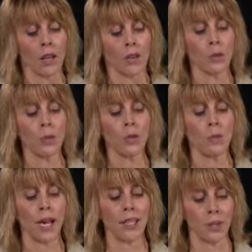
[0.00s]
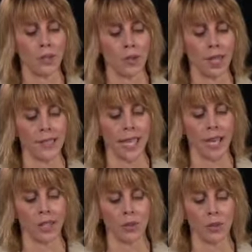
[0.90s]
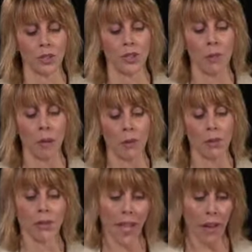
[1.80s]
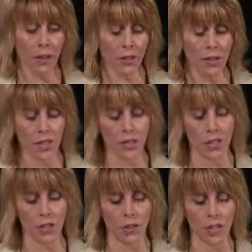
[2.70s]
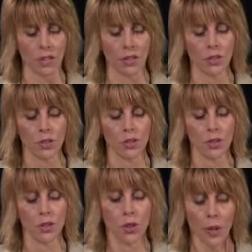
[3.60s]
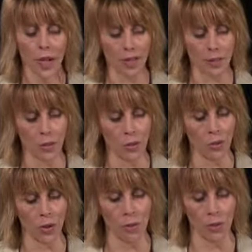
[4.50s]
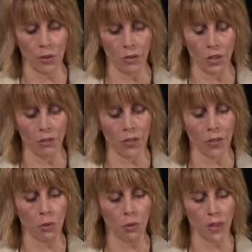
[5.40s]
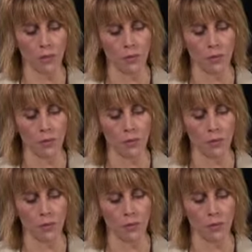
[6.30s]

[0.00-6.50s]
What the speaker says: The rule applies to a transaction in which the member sells a security to a customer from their own inventory.